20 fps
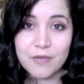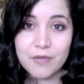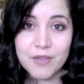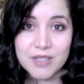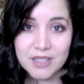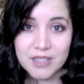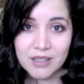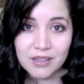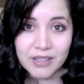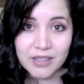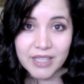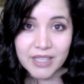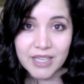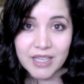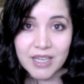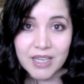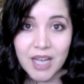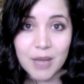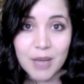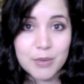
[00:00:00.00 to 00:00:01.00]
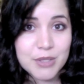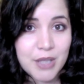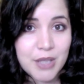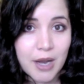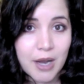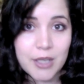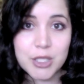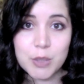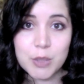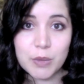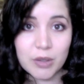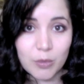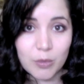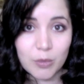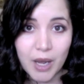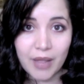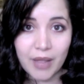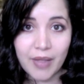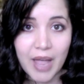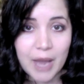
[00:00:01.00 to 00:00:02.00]
Physically, I was not
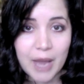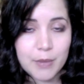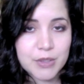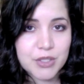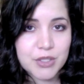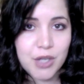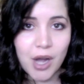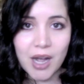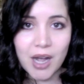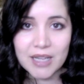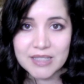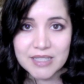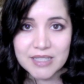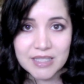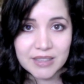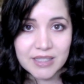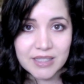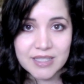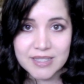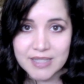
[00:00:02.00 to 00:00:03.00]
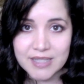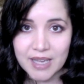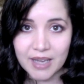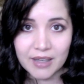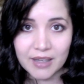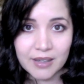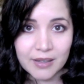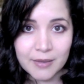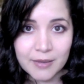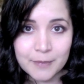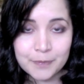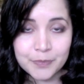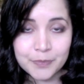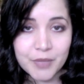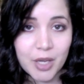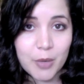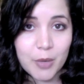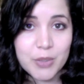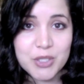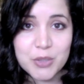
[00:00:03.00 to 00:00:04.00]
doing well. I was constantly sick.
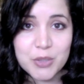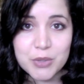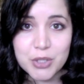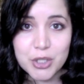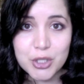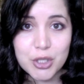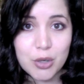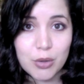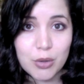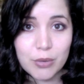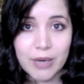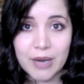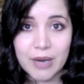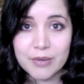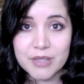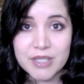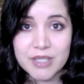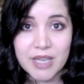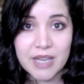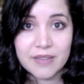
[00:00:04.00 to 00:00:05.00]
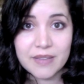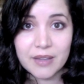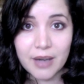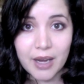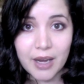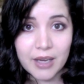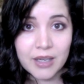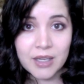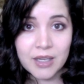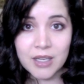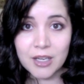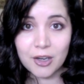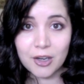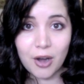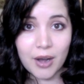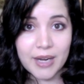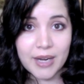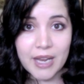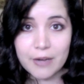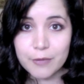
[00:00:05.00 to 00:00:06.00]
I always used to joke around saying that I
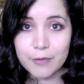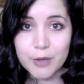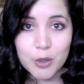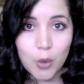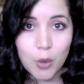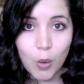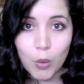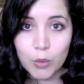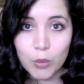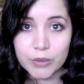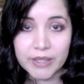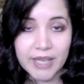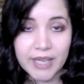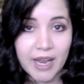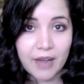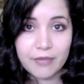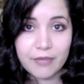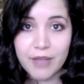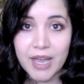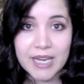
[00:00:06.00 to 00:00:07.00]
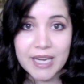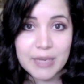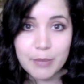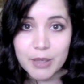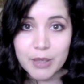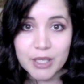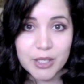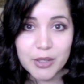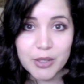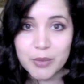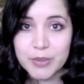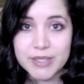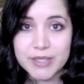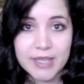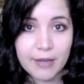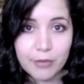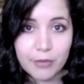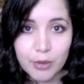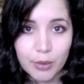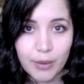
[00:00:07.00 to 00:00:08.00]
got every cold of anybody who
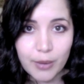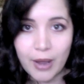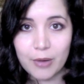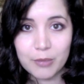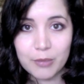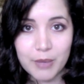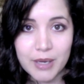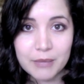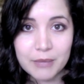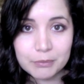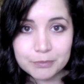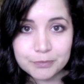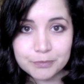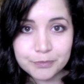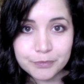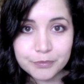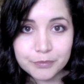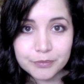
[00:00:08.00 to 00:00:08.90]
was ever around me.